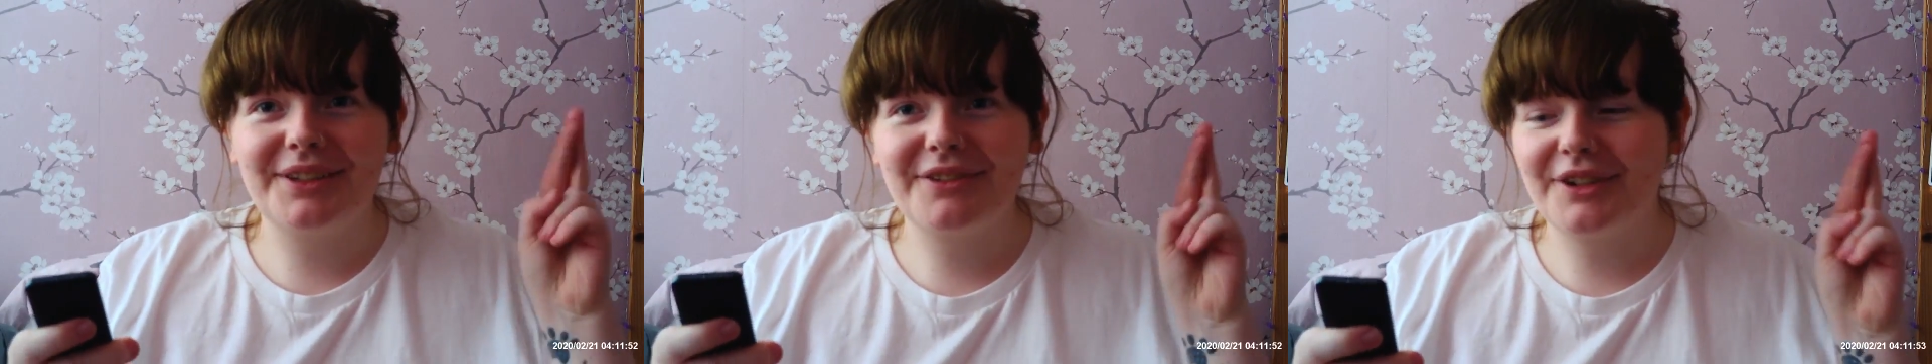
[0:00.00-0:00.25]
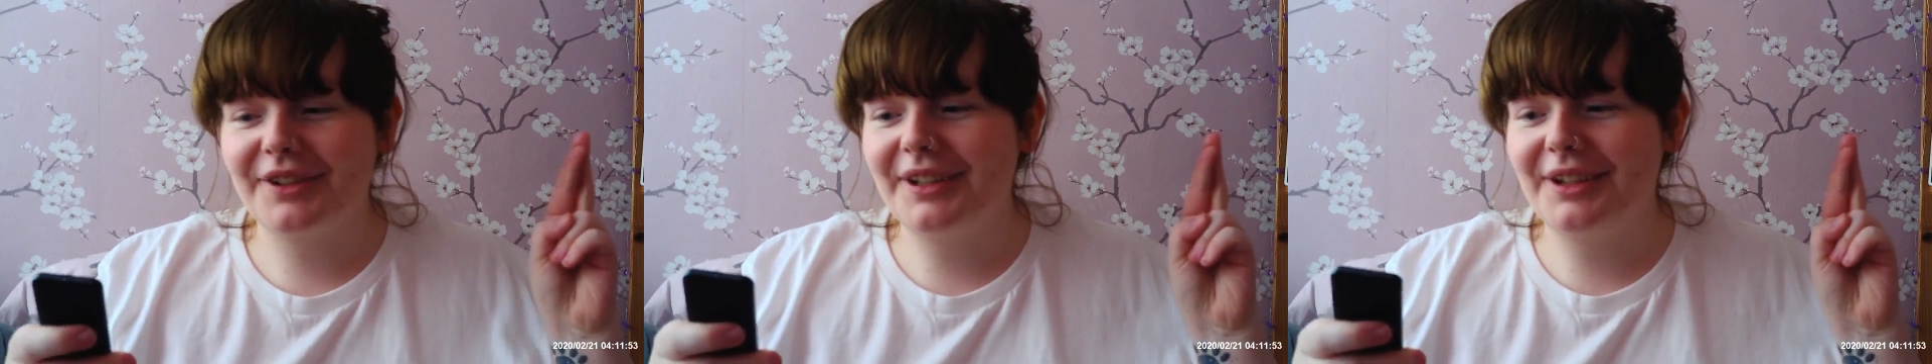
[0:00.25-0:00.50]

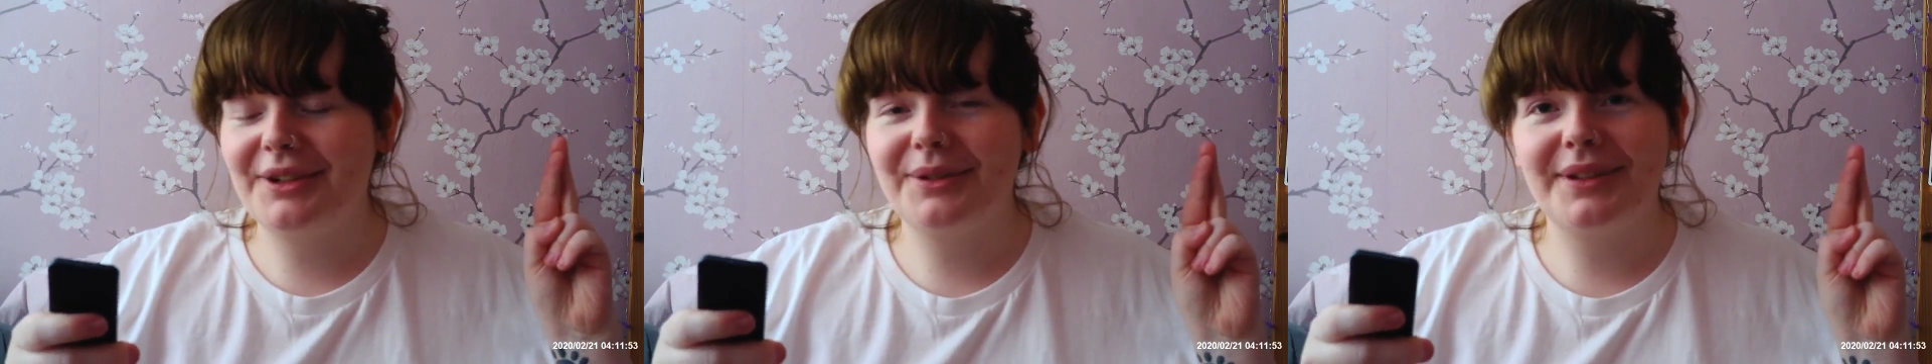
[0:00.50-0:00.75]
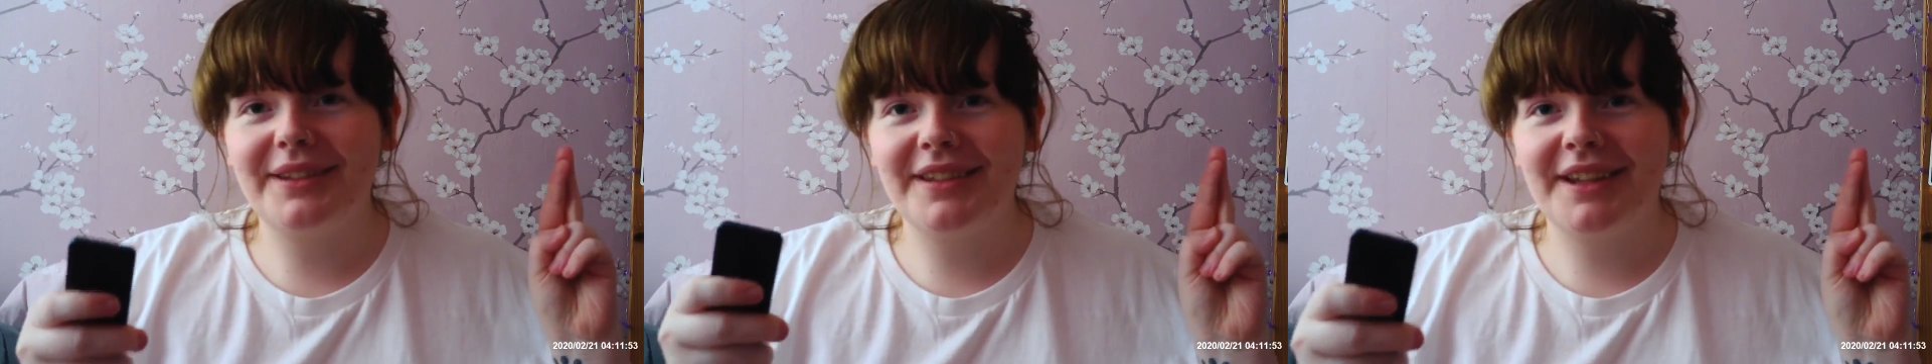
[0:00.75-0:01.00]
crossed it goes
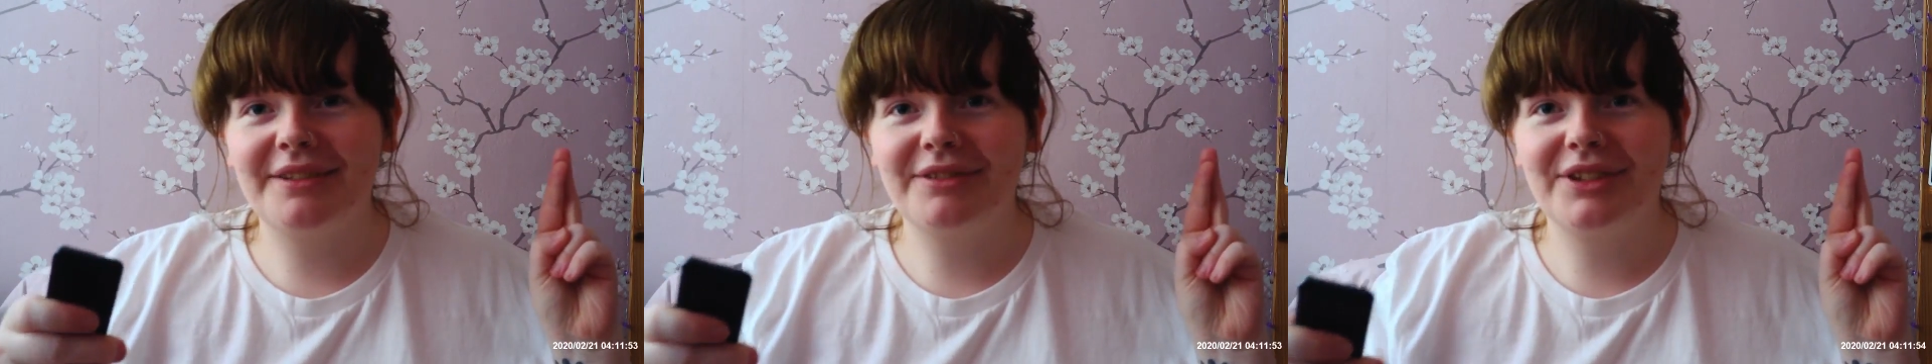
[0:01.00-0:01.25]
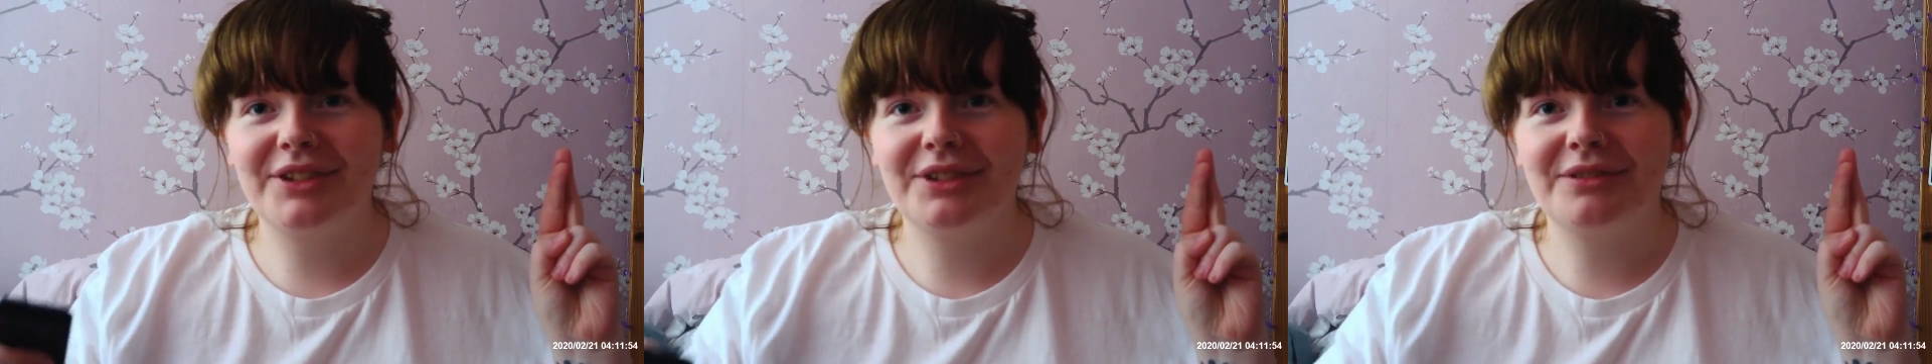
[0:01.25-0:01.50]
into night
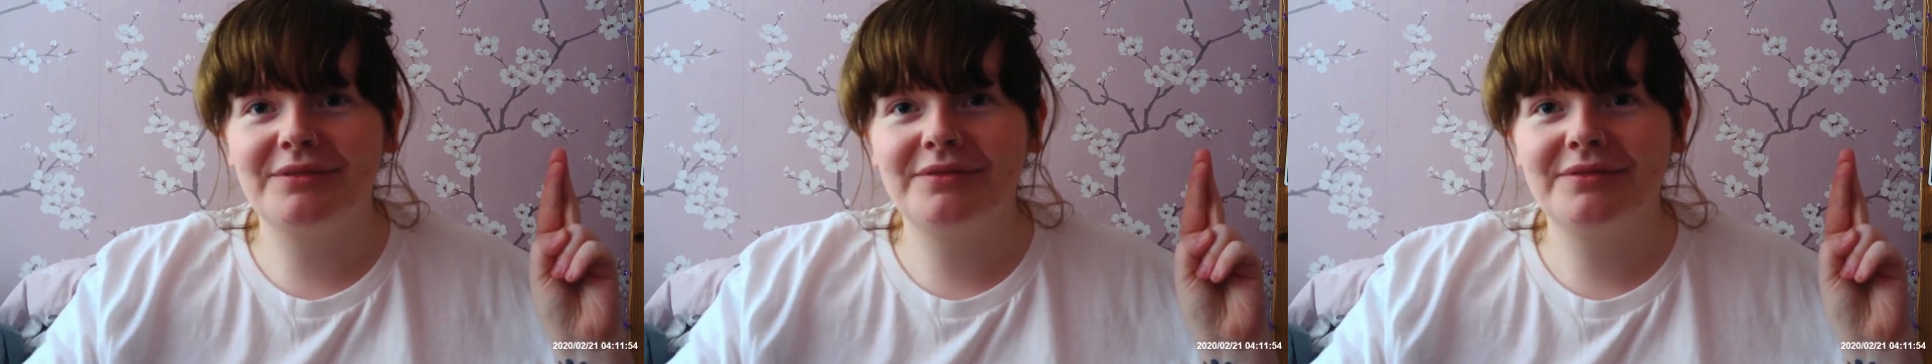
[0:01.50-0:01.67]
vision.